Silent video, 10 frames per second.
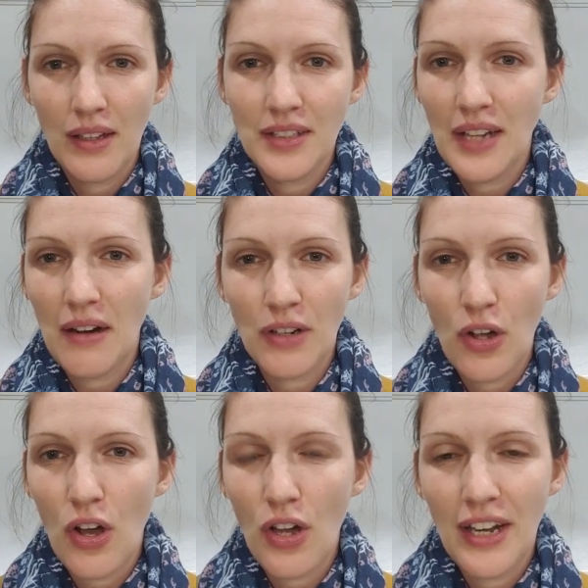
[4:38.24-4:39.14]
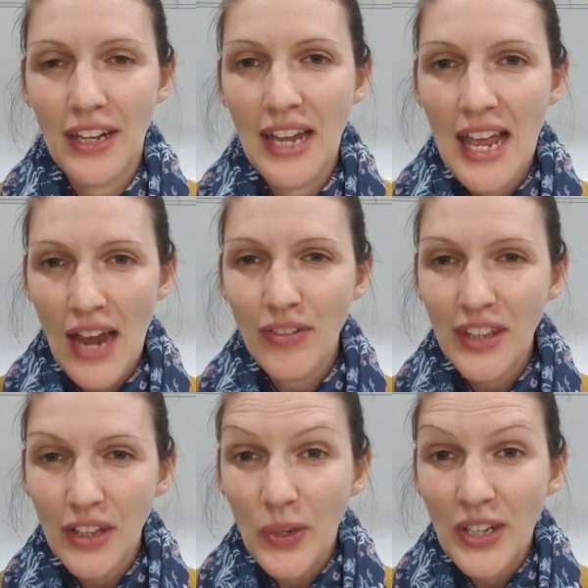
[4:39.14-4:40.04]
tarragon, and
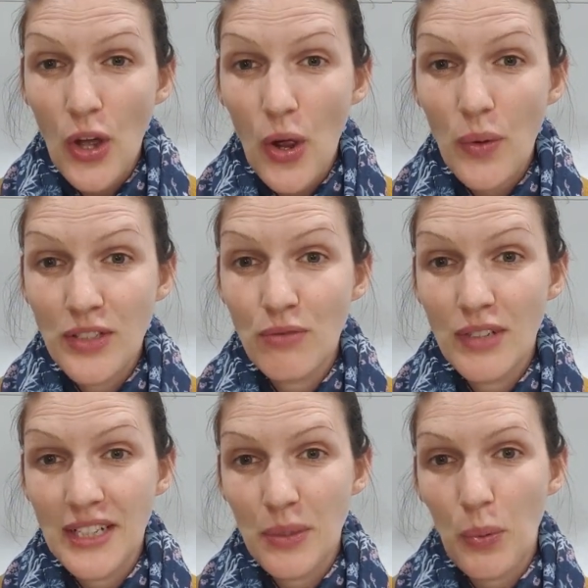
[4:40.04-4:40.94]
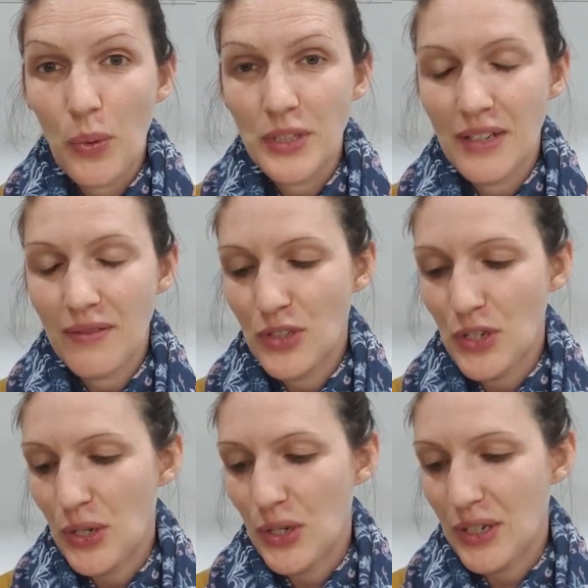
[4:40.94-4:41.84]
everything that we know is really supportive
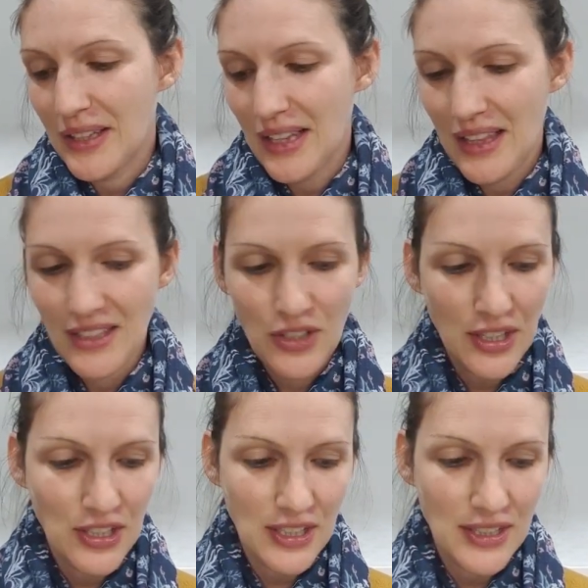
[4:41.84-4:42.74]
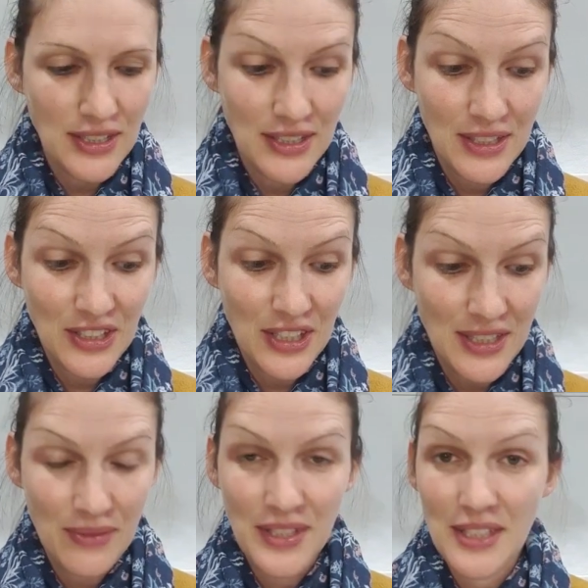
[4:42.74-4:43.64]
to the
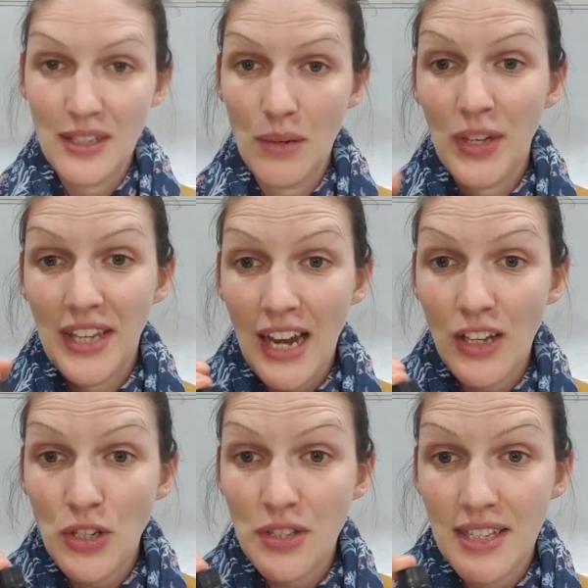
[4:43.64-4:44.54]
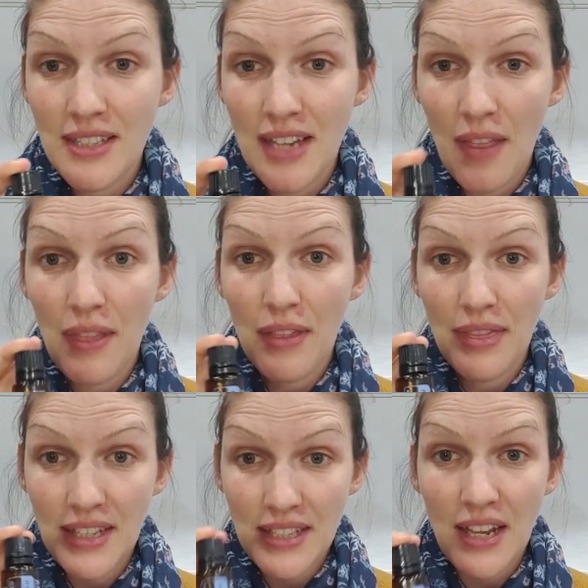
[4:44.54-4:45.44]
digestive system. We can use this
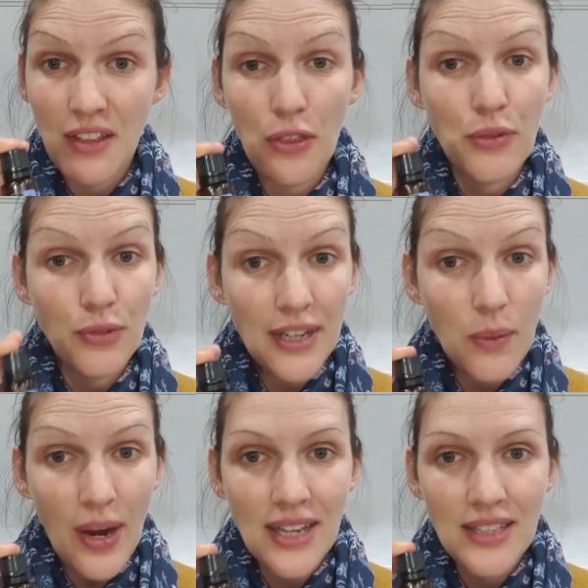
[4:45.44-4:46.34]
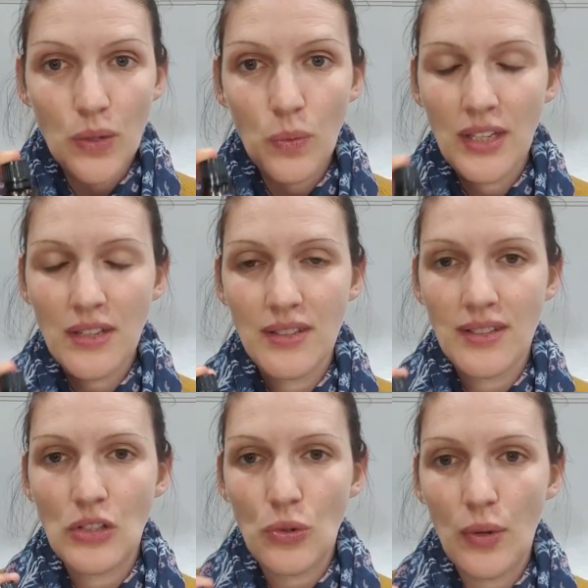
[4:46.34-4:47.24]
in the 3 ways that we use
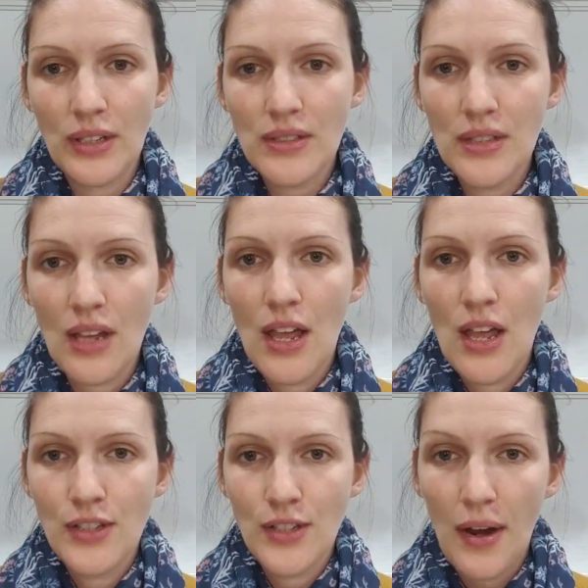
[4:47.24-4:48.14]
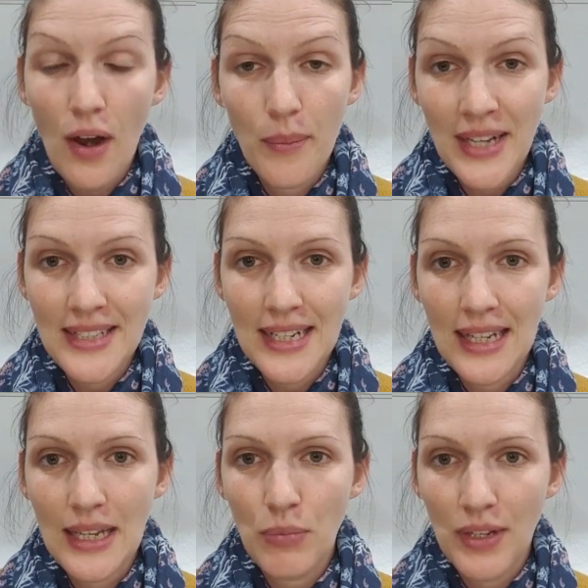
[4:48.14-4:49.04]
essential oils. So
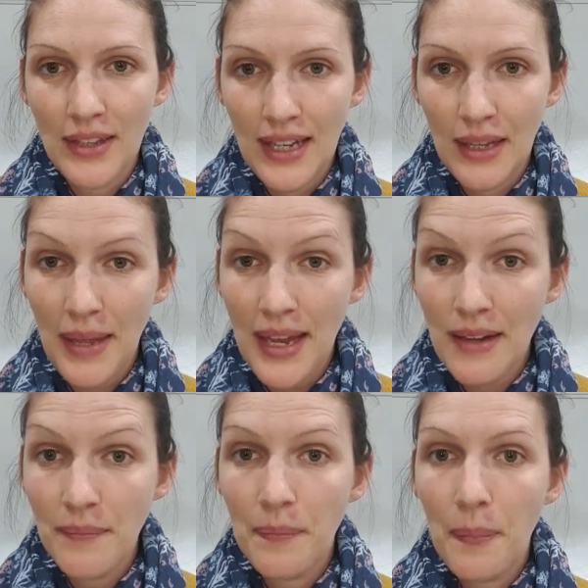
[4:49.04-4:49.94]
aromatically, breathing in,